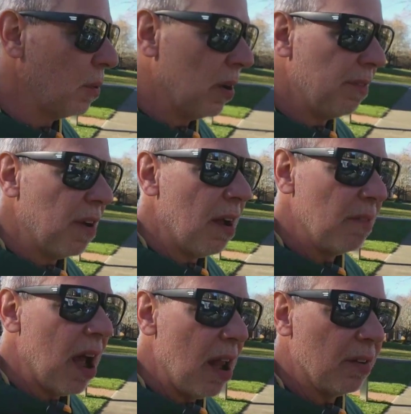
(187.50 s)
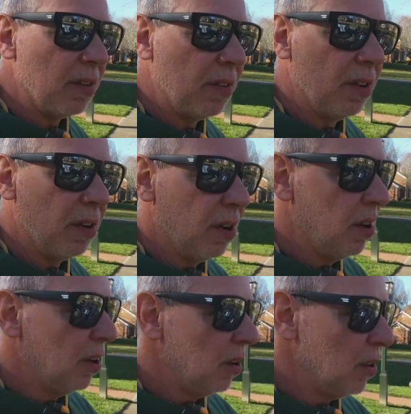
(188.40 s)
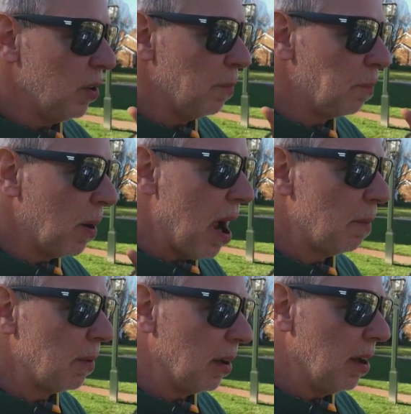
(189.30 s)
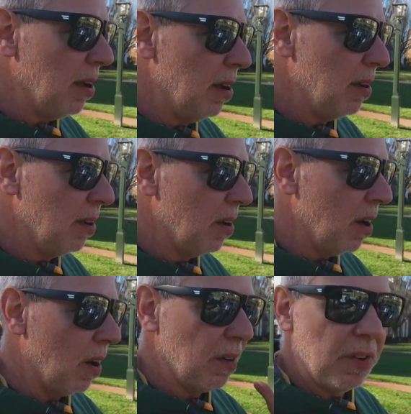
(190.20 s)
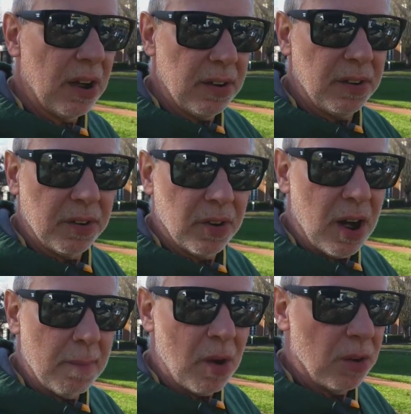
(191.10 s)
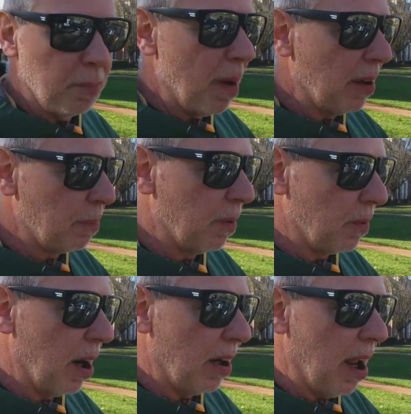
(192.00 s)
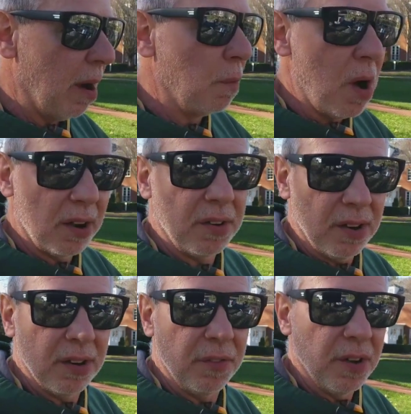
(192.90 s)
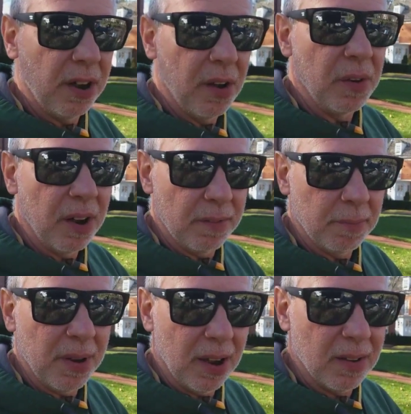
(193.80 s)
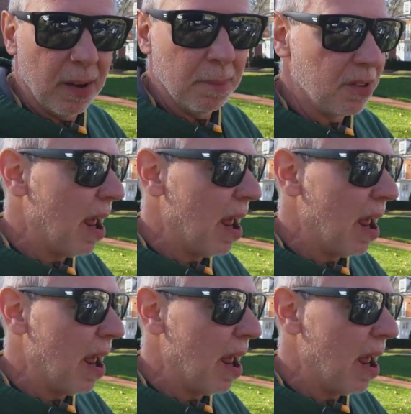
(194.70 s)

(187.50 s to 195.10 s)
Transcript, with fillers: $25, you probably are sitting in your grandma's basement right now watching this video, giving me a thumbs